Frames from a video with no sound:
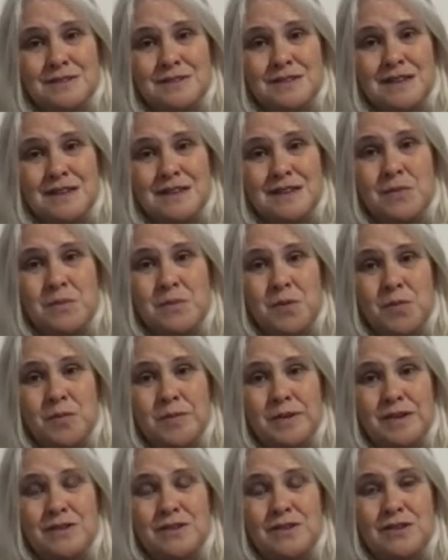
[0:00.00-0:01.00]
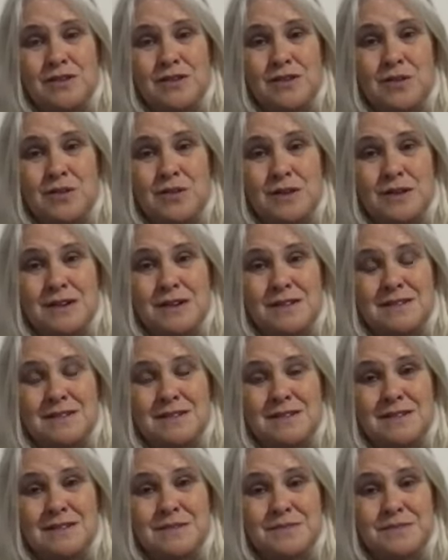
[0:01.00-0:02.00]
Just take a moment to
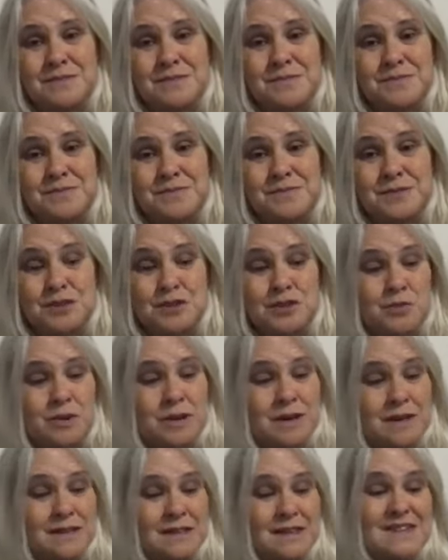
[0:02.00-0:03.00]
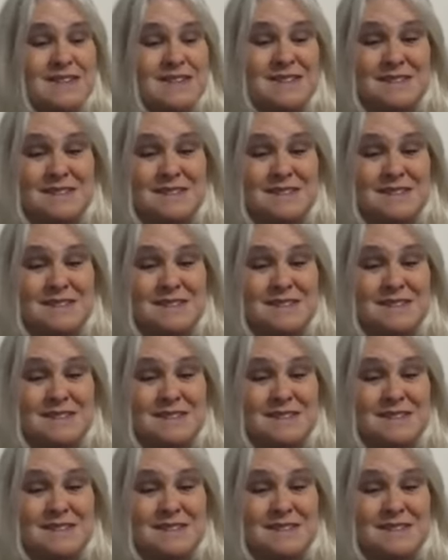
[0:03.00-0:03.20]
notice. Do you want to lay